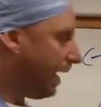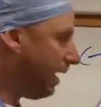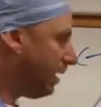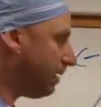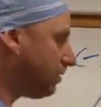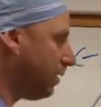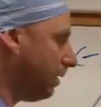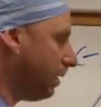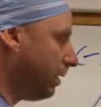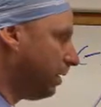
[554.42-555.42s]
And
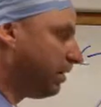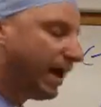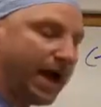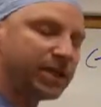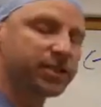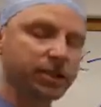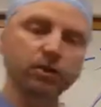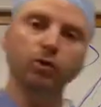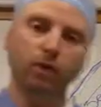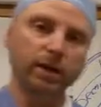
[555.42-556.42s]
they
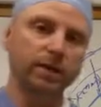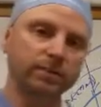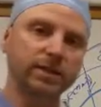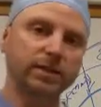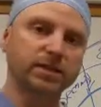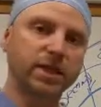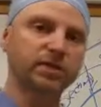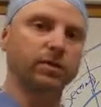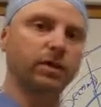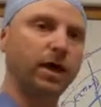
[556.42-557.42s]
actually do want you to be
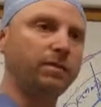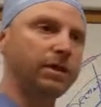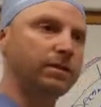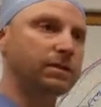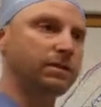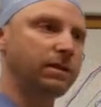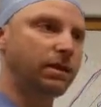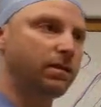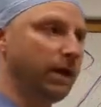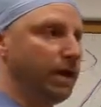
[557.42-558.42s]
successful. I mean, you
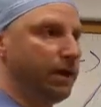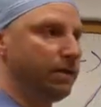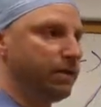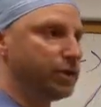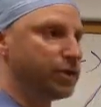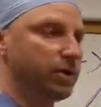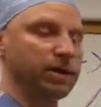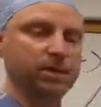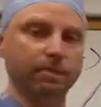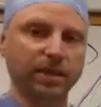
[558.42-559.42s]
know, sure,
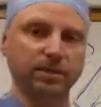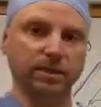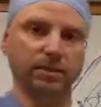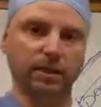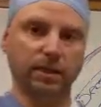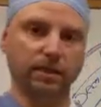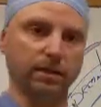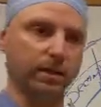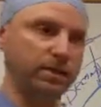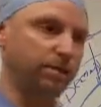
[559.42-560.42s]
it's a business
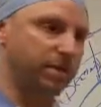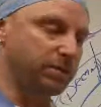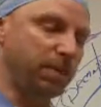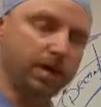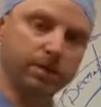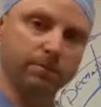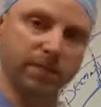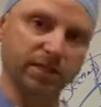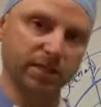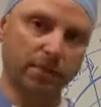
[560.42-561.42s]
and it's a
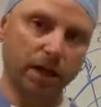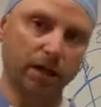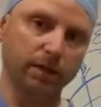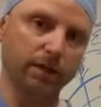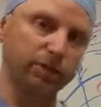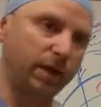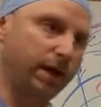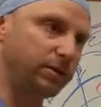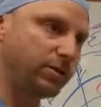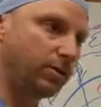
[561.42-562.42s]
business model, and they're
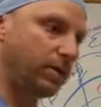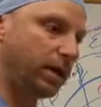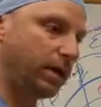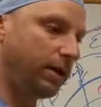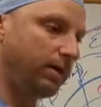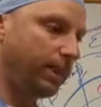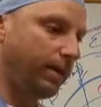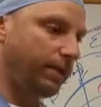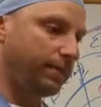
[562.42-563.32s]
trying to